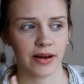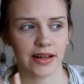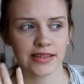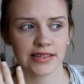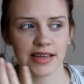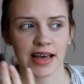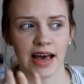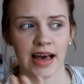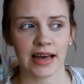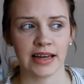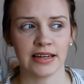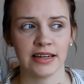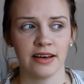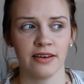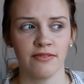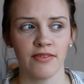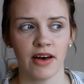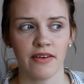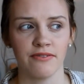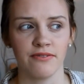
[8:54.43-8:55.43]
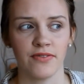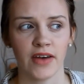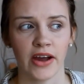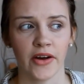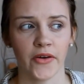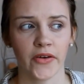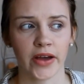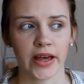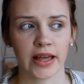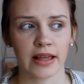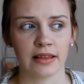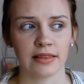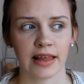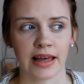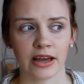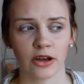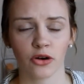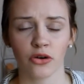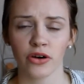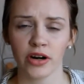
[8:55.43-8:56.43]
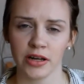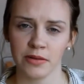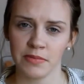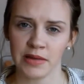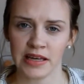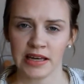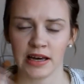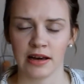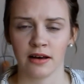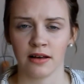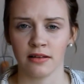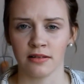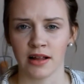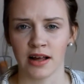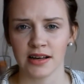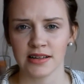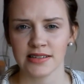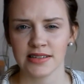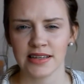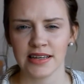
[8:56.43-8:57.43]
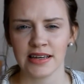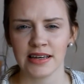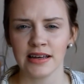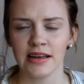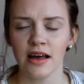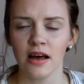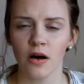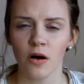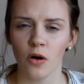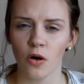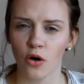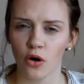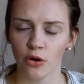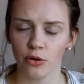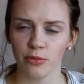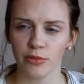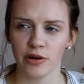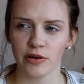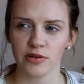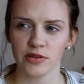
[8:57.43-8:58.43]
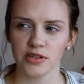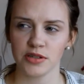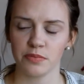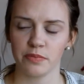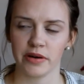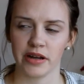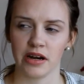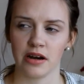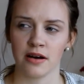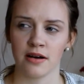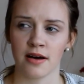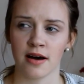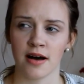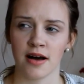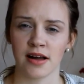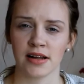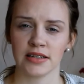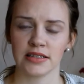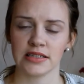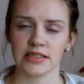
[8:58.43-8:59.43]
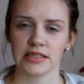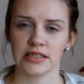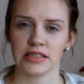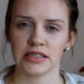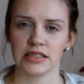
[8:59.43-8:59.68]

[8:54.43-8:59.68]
it's kind of very like creamy and glossy almost, but not